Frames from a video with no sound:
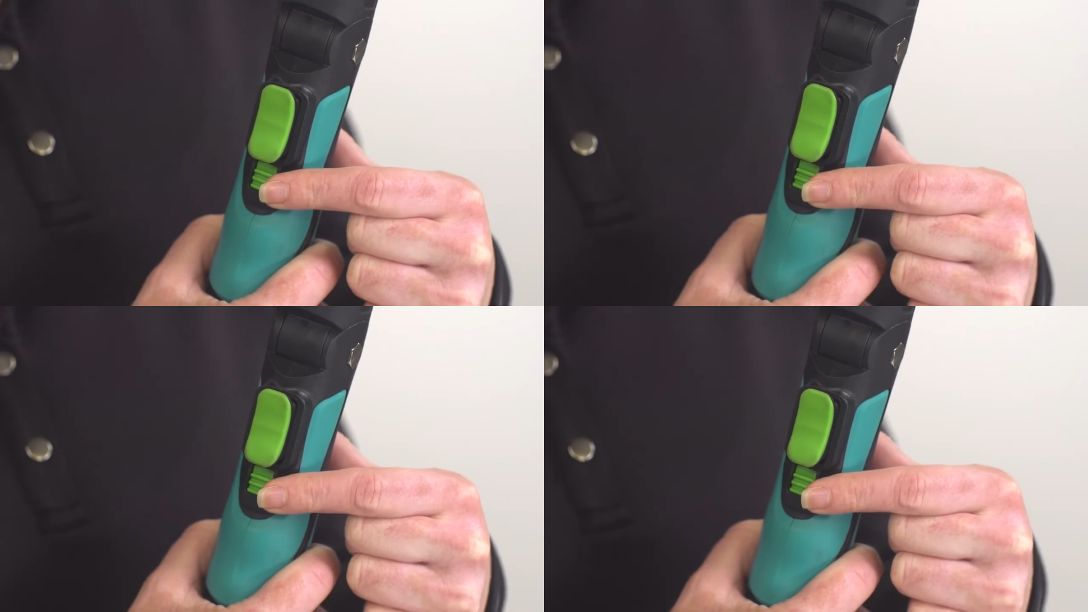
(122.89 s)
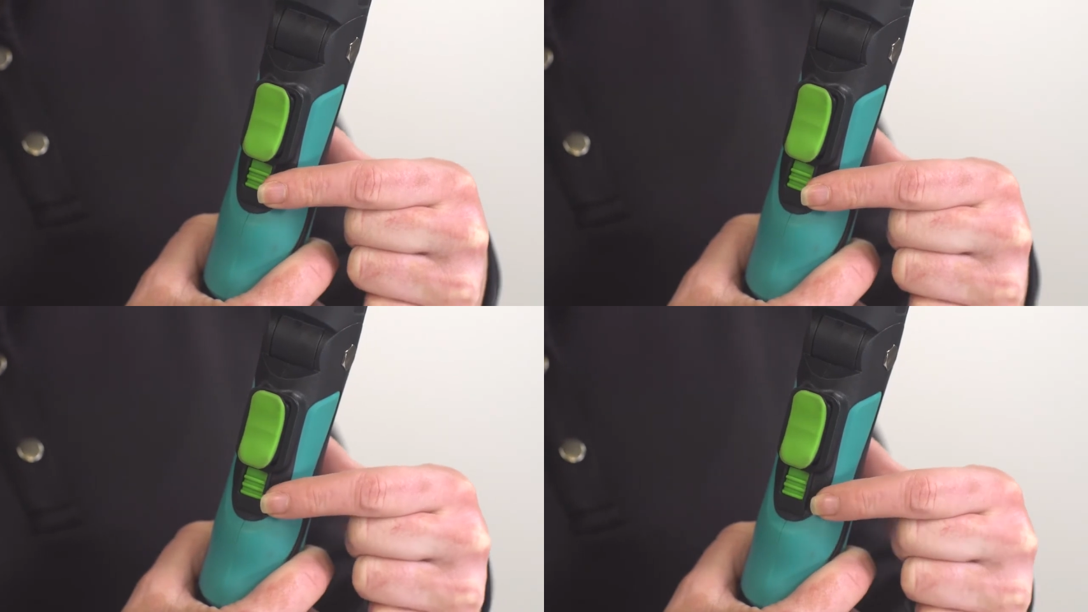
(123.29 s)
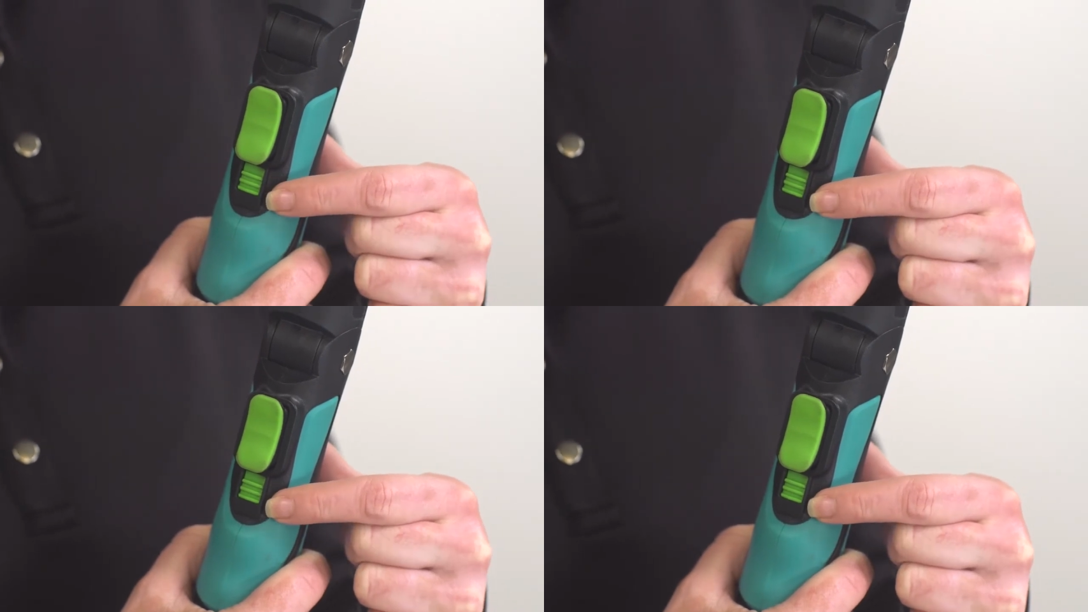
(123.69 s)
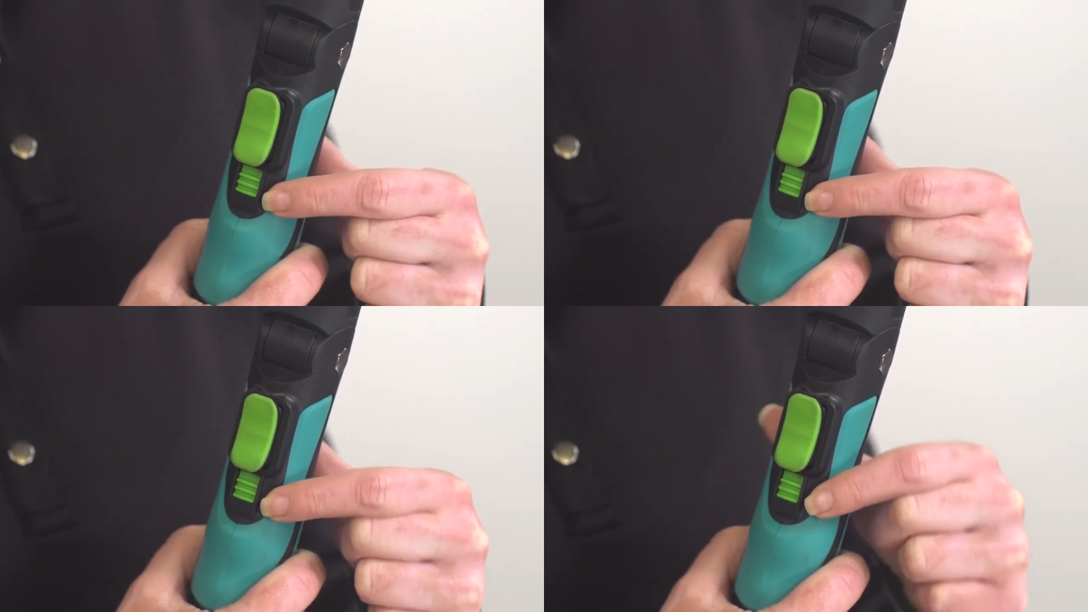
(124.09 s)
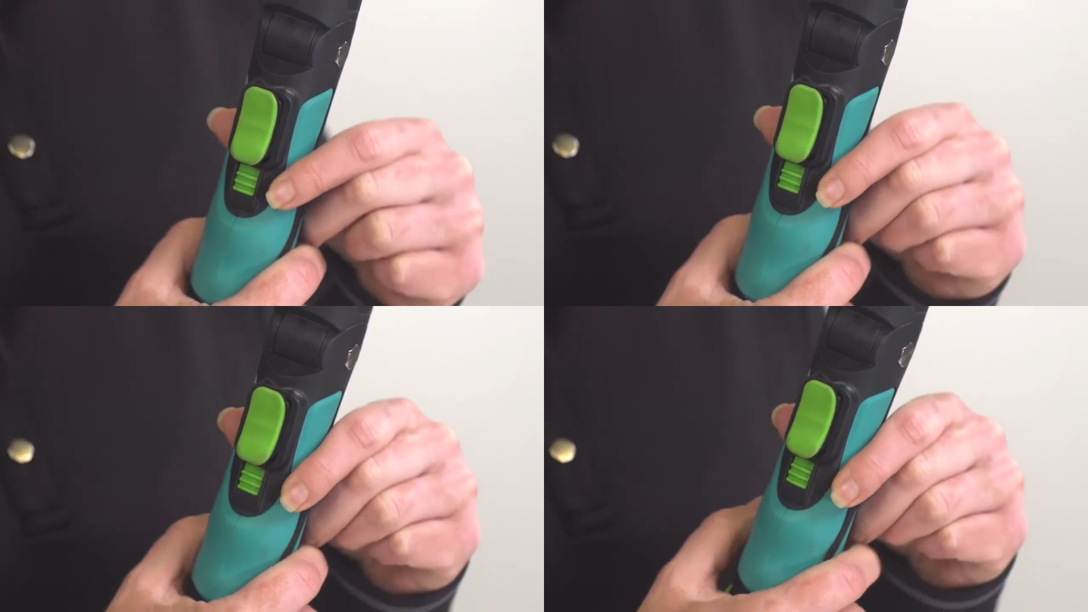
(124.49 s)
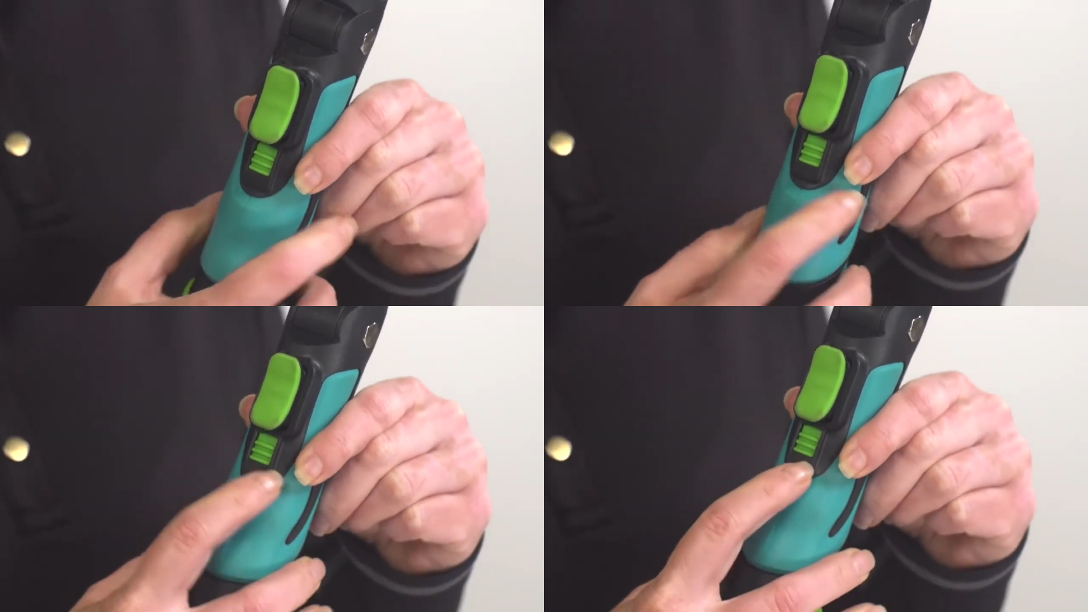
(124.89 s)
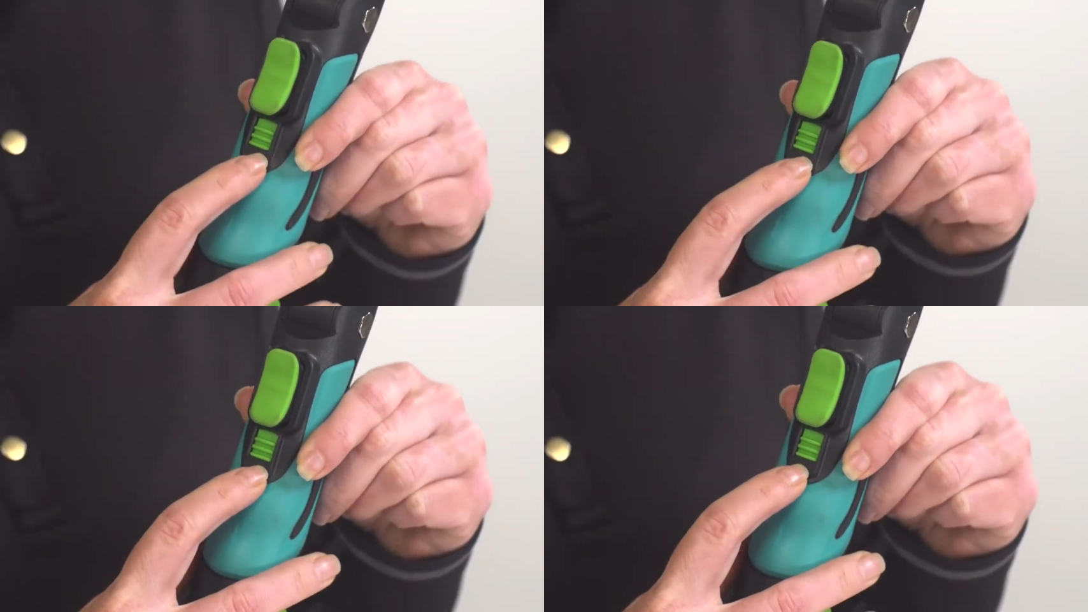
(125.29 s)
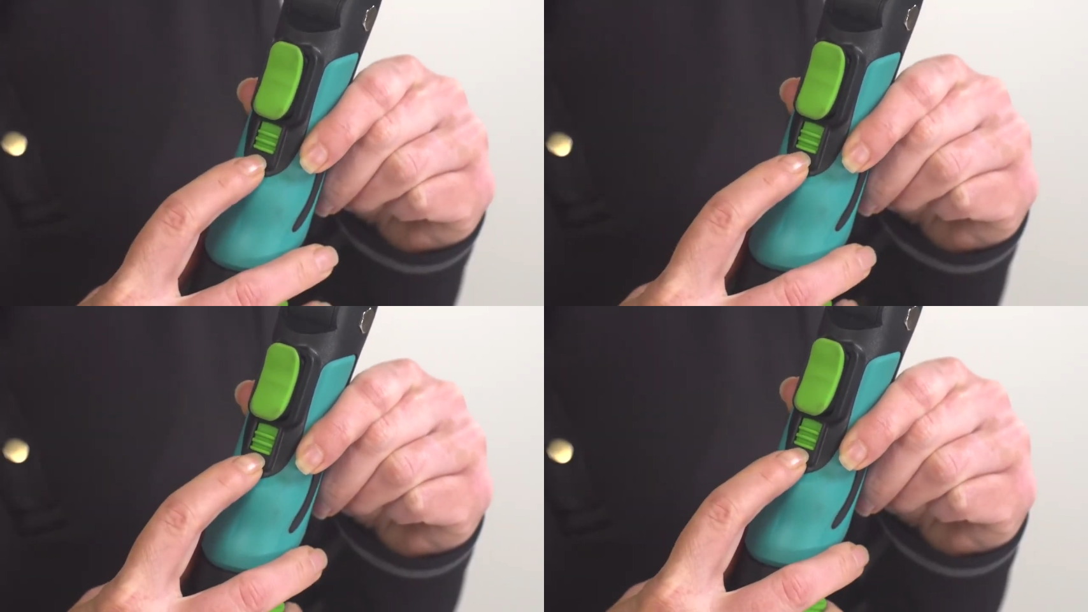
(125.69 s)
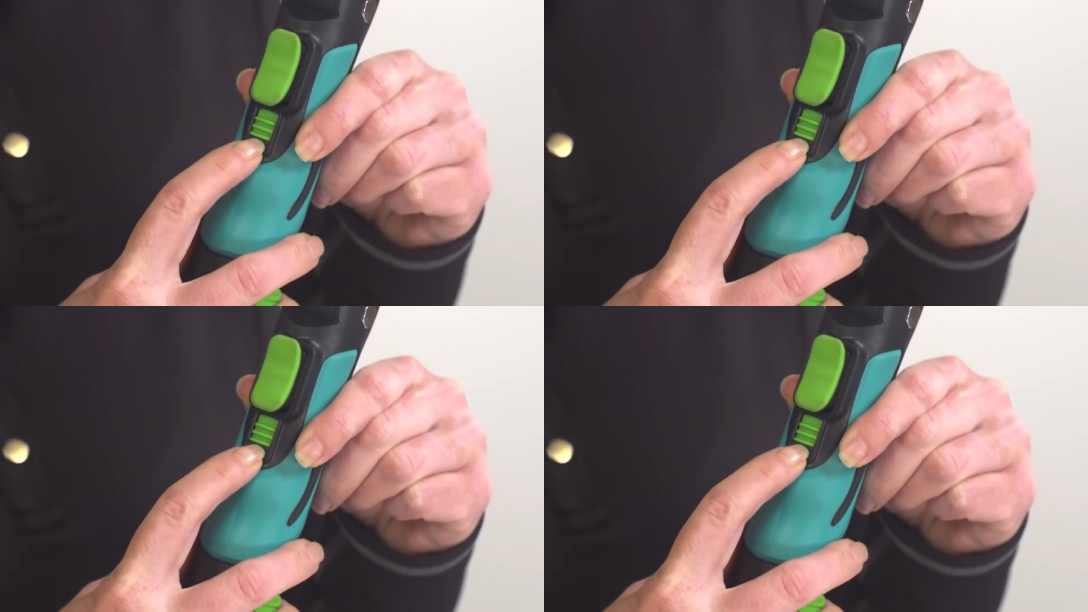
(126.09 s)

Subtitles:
(no speaker visible)